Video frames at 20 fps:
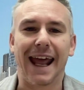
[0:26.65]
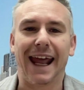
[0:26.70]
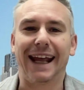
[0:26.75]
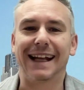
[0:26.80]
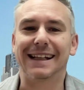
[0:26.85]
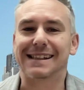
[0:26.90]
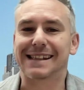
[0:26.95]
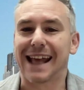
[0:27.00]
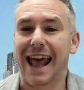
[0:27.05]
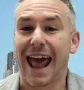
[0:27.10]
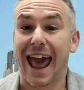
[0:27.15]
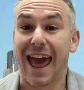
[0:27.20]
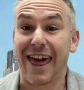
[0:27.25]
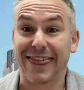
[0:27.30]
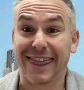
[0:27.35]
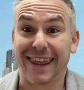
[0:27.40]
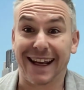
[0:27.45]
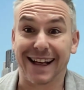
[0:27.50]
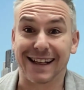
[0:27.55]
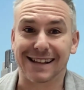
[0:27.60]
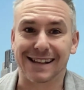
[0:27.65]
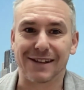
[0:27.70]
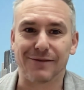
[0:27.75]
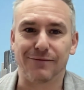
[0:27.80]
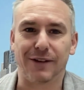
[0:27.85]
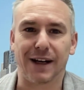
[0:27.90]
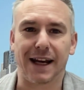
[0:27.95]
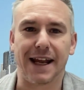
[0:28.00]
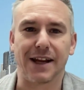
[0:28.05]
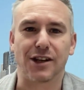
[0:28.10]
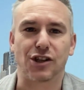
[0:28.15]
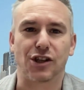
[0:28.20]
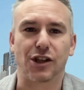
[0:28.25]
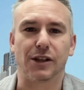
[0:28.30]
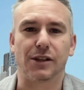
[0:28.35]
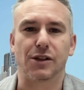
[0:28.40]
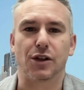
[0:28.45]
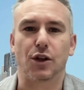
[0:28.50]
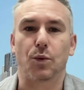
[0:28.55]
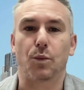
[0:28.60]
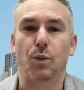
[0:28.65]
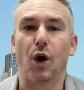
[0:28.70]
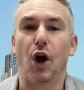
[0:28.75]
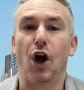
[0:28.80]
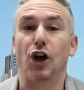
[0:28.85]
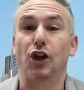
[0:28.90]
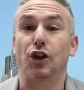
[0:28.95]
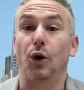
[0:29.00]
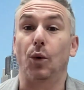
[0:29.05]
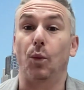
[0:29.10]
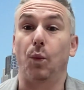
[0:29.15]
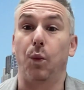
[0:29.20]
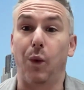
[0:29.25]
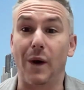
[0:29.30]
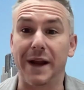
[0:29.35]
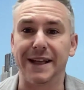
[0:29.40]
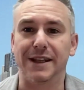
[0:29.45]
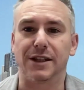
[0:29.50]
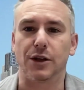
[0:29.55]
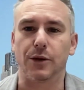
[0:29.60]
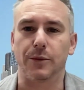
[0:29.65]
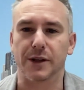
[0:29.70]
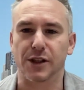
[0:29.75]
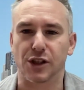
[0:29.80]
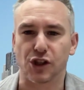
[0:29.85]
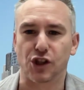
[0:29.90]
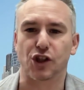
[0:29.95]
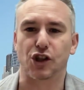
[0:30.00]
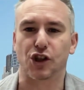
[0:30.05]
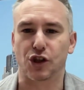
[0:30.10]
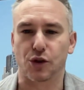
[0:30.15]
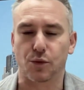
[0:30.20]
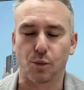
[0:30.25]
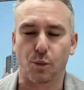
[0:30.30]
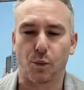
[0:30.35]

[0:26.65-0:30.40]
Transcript: It's ethics in relation to the work that we do as